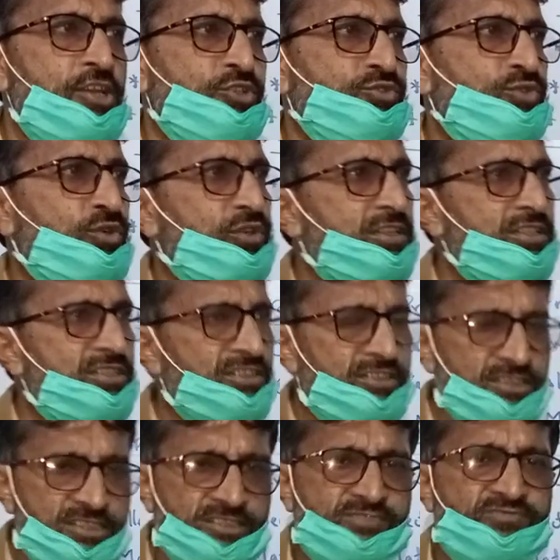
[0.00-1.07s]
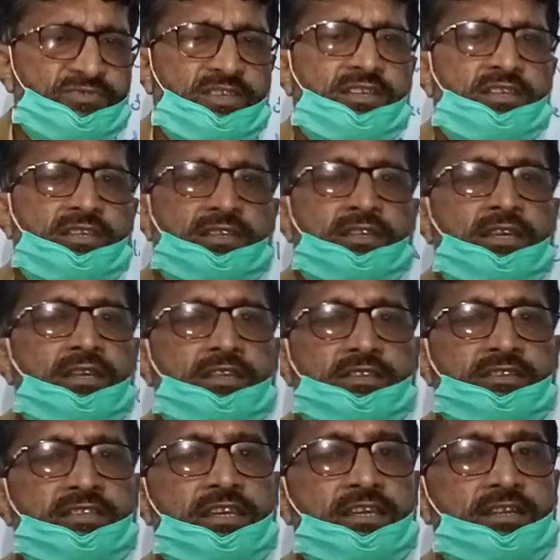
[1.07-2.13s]
So in this way,
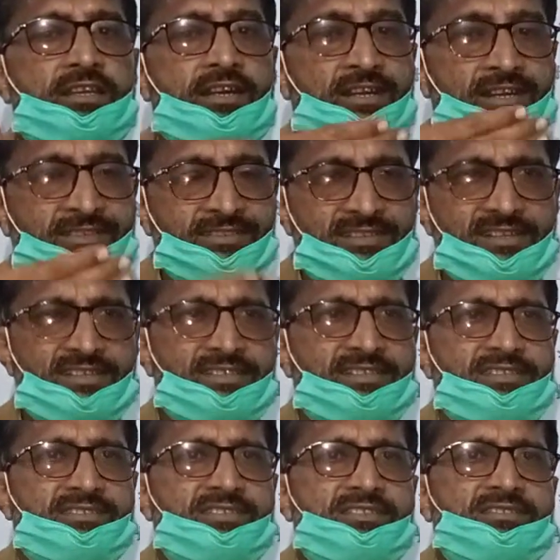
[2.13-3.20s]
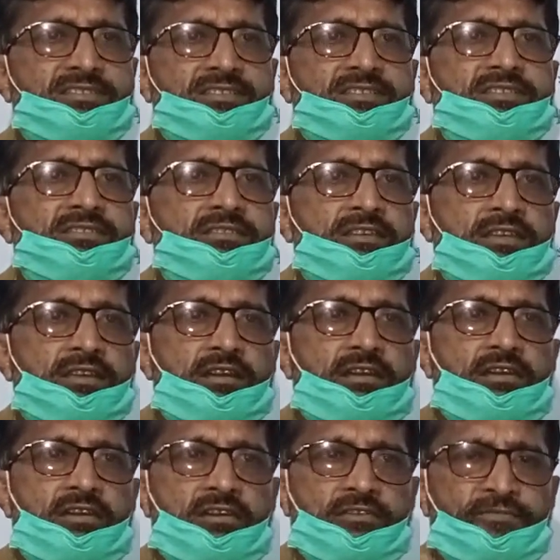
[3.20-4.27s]
then other category
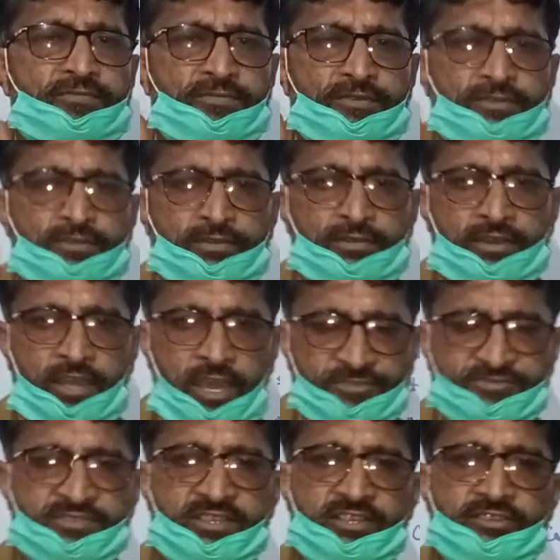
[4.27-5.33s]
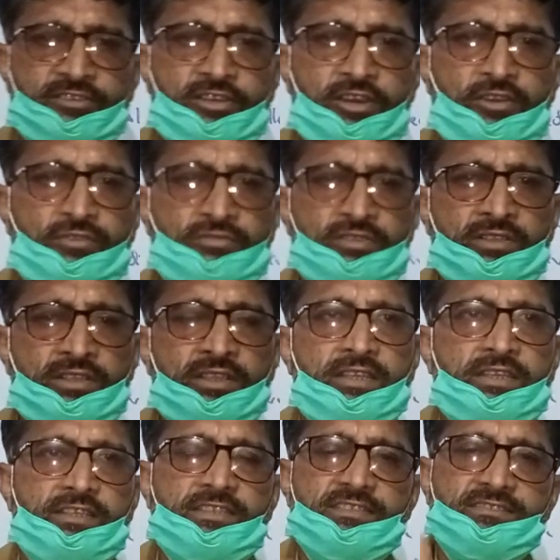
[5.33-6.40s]
of abstract noun
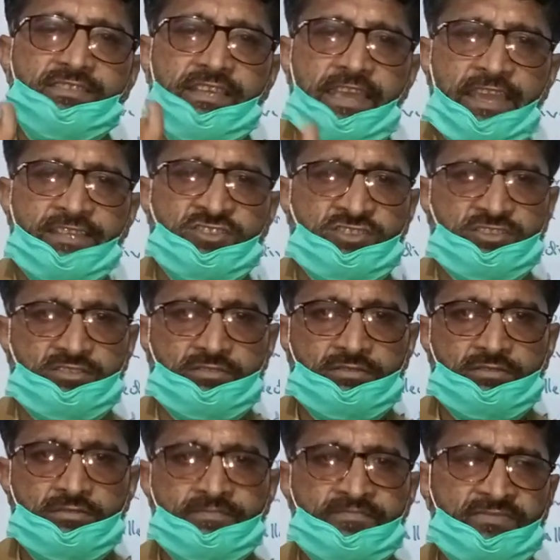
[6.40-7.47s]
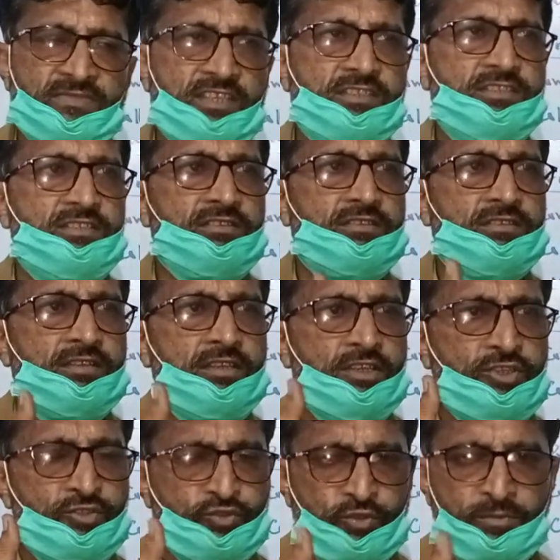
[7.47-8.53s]
is action. Here
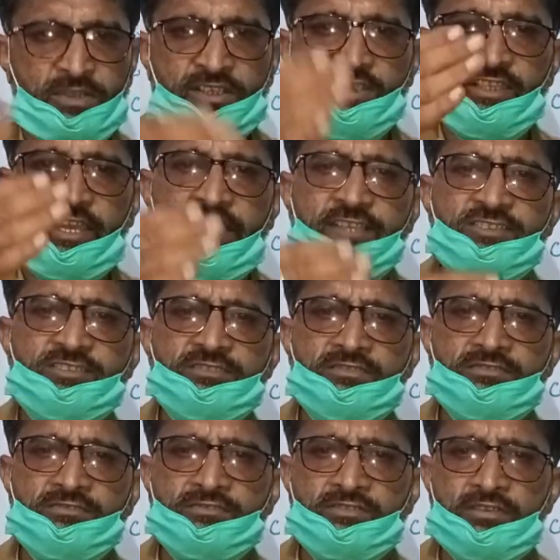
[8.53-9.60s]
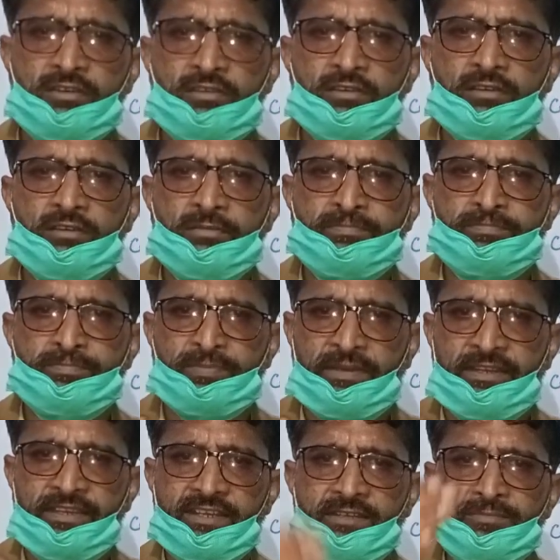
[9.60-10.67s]
so many actions are
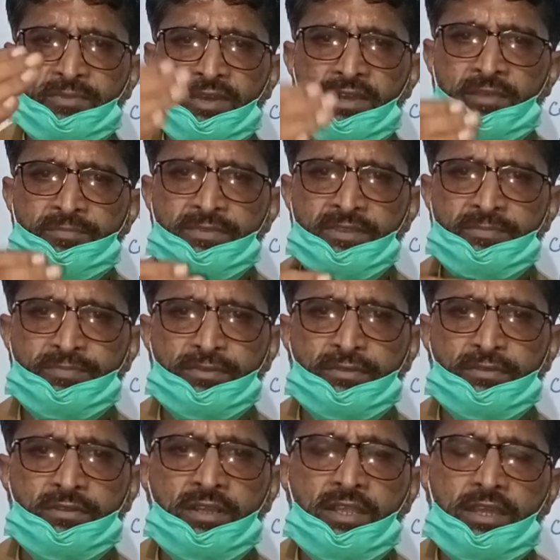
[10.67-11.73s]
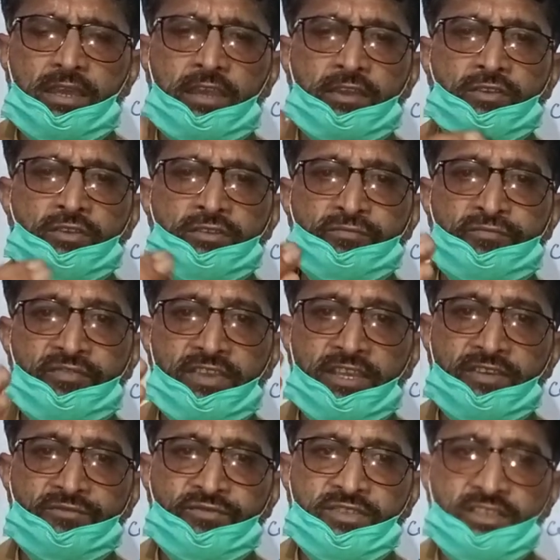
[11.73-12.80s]
played by people, and
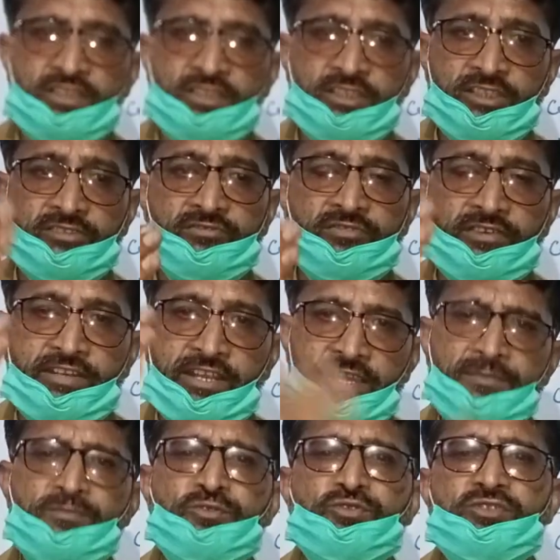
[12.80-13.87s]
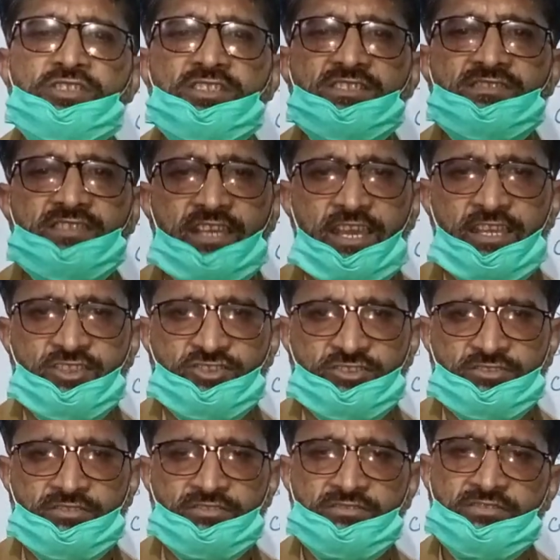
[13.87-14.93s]
when we give name to these
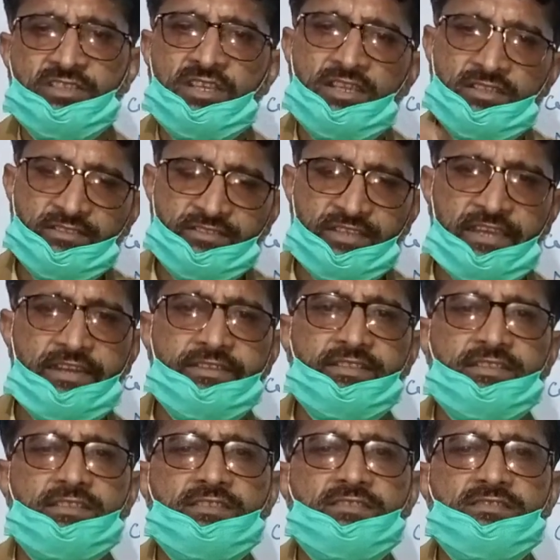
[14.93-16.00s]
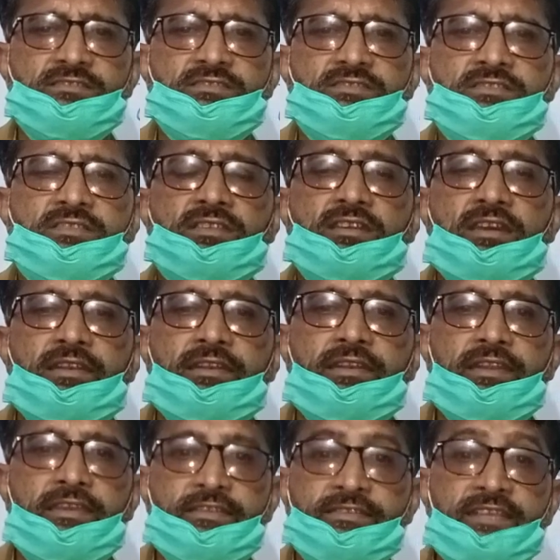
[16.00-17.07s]
actions, that is
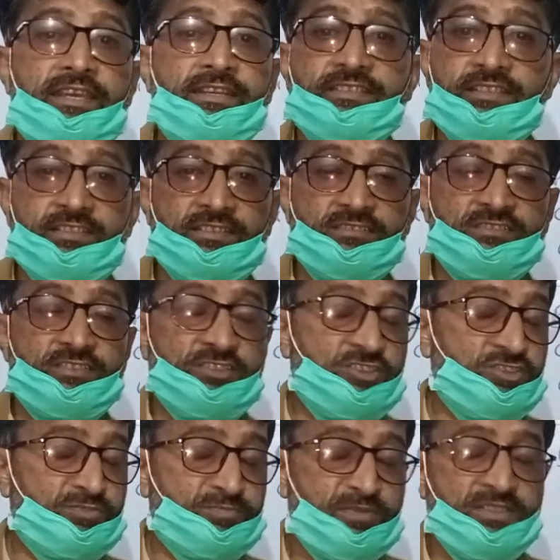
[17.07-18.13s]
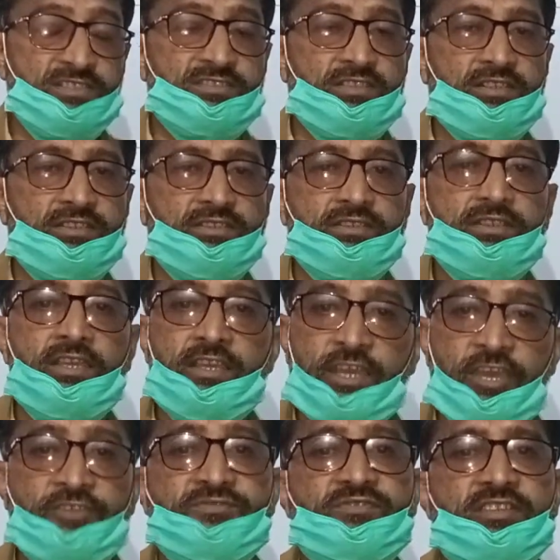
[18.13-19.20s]
especially
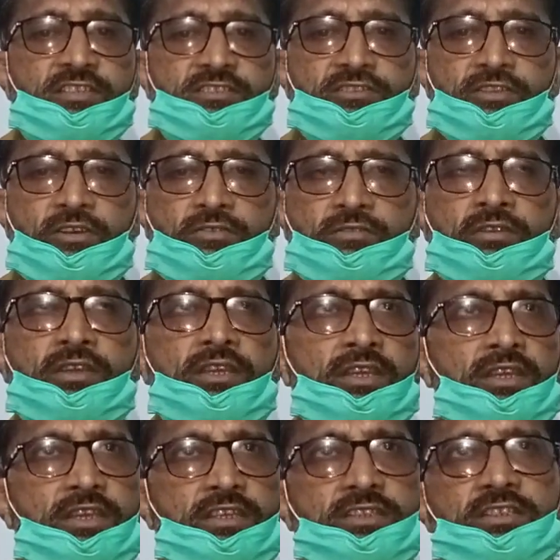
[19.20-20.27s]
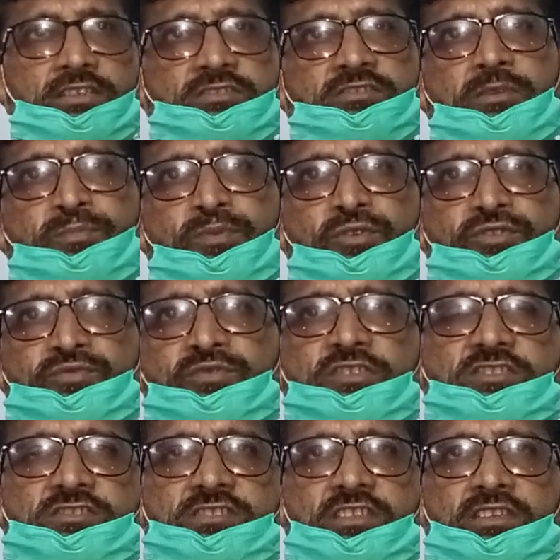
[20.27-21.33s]
abstract noun. Here suppose we
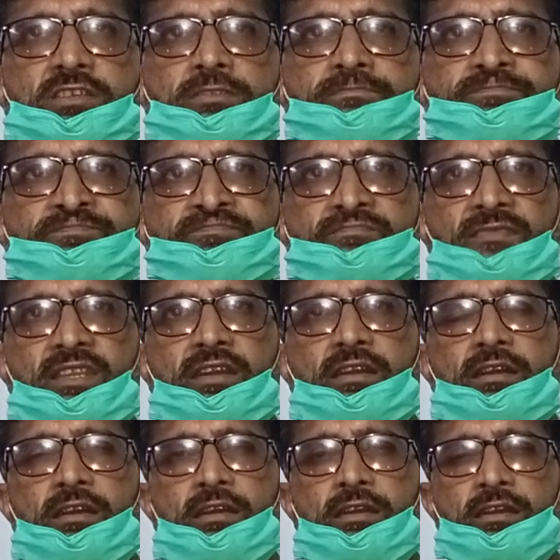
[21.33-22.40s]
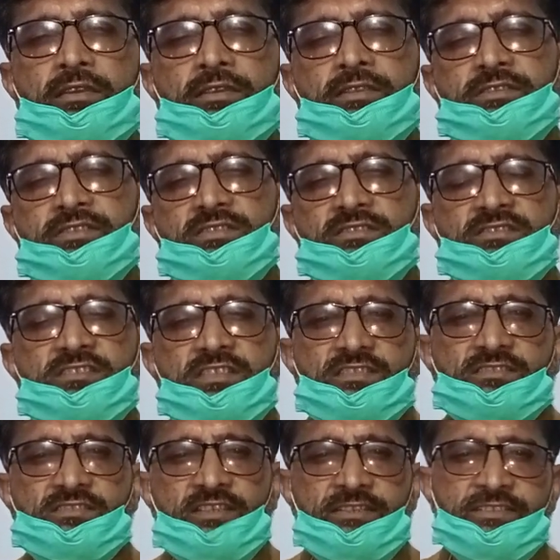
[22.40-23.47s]
say it is
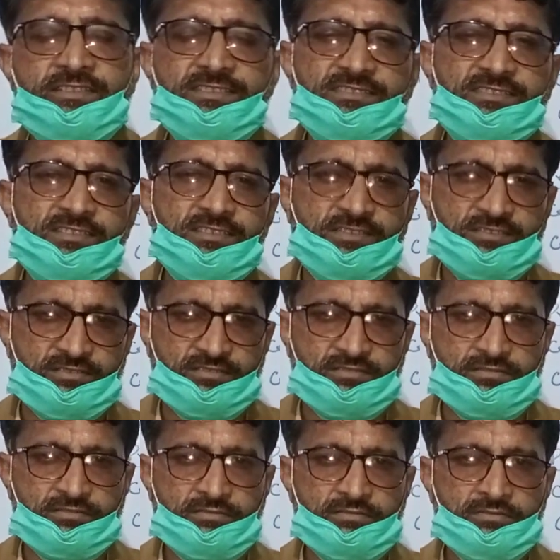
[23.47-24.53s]
just a decision.